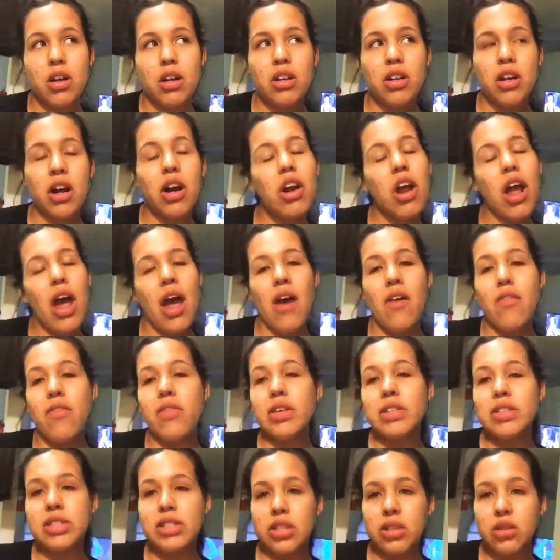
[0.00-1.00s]
not
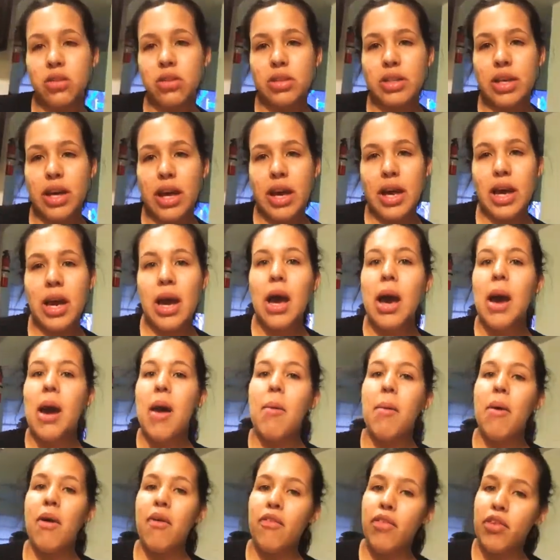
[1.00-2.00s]
every single day,
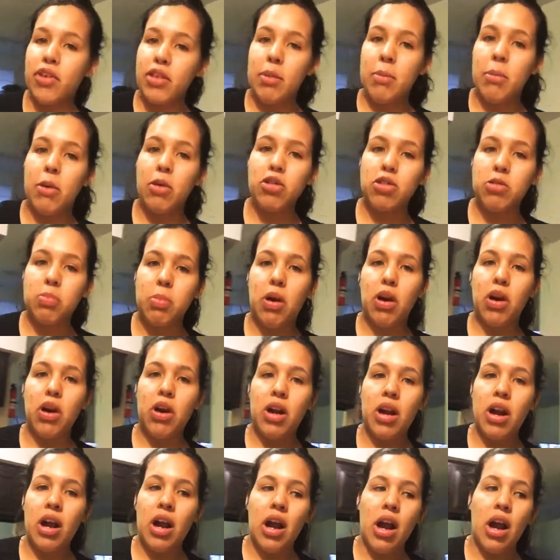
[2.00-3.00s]
but for the most
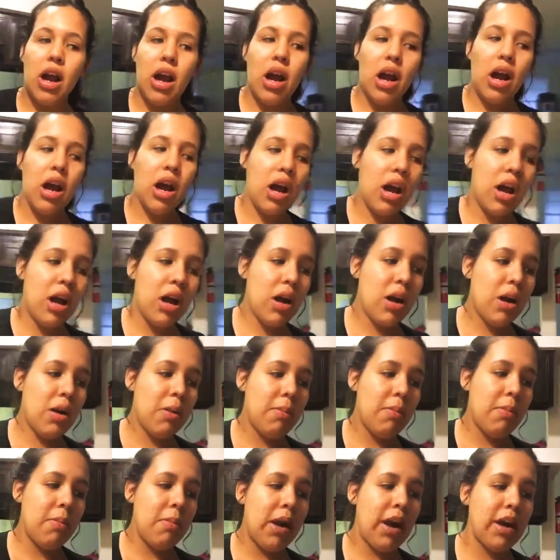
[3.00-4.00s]
part,
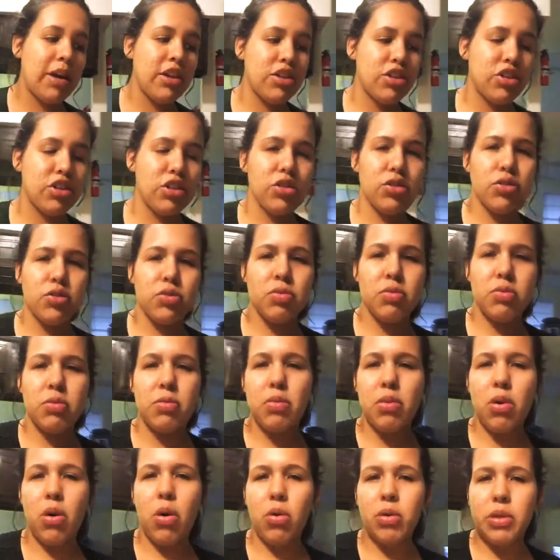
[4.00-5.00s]
I do
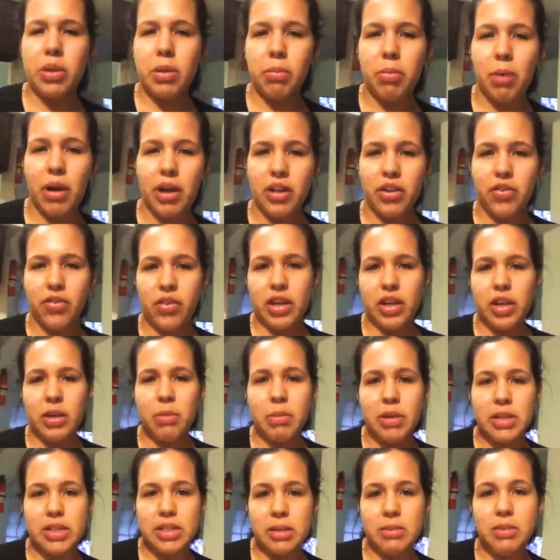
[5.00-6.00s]
only breastfeed,
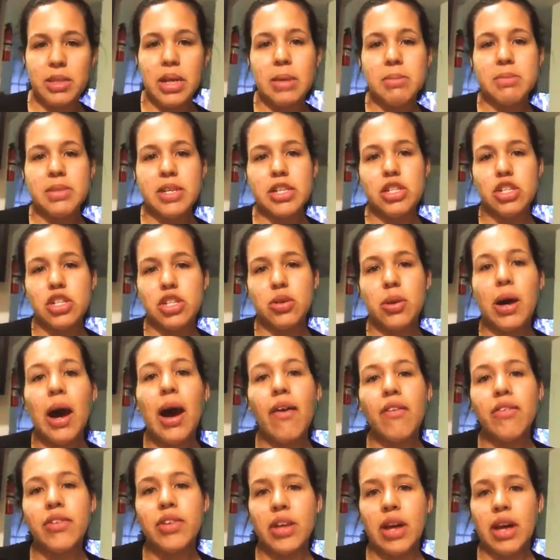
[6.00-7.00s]
but sometimes I do
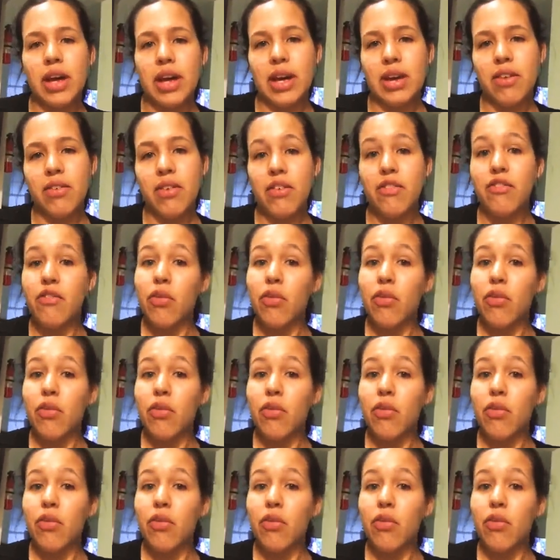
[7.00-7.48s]
have to give him